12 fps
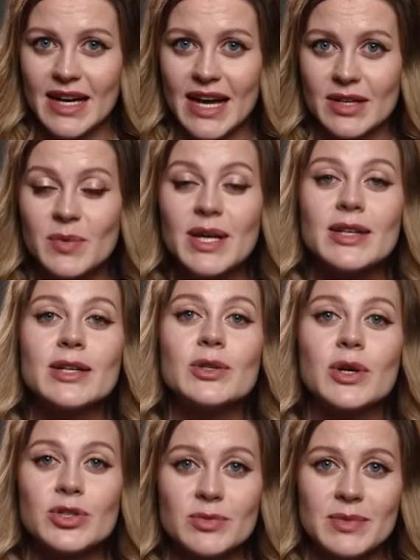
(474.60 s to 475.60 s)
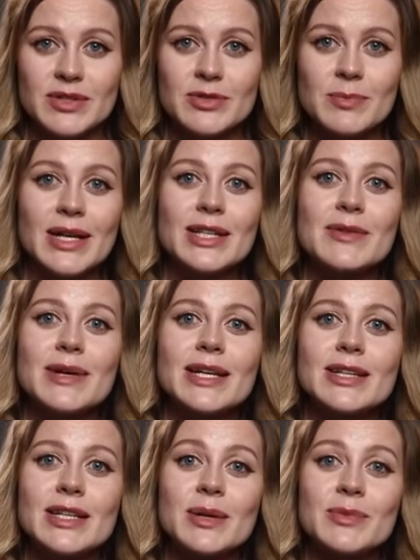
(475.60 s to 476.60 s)
and where the documents might have
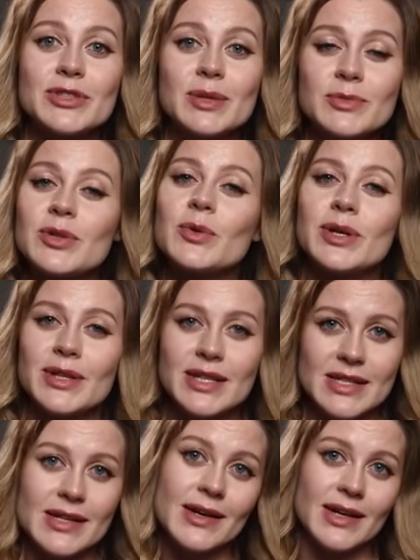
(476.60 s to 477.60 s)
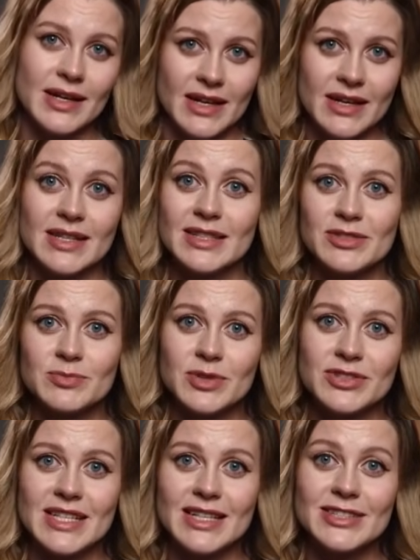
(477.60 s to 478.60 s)
ended up subsequently. It is
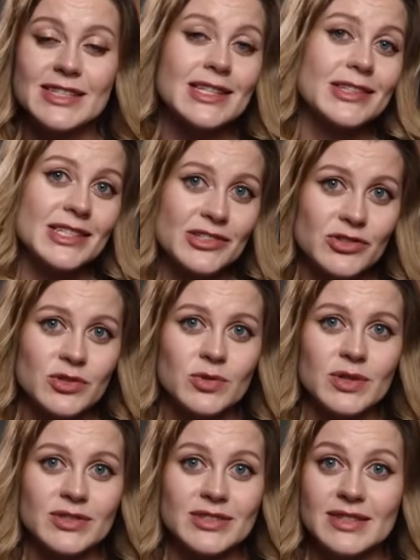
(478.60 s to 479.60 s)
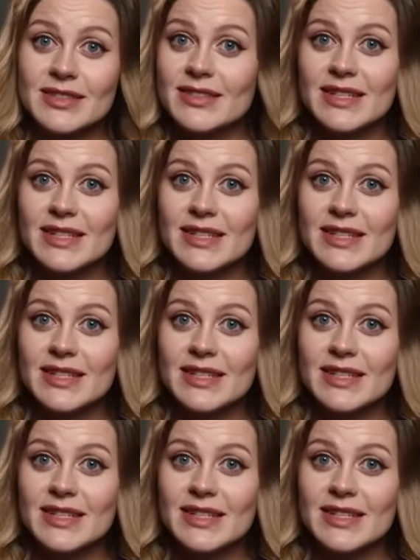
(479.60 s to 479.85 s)
precisely these nuances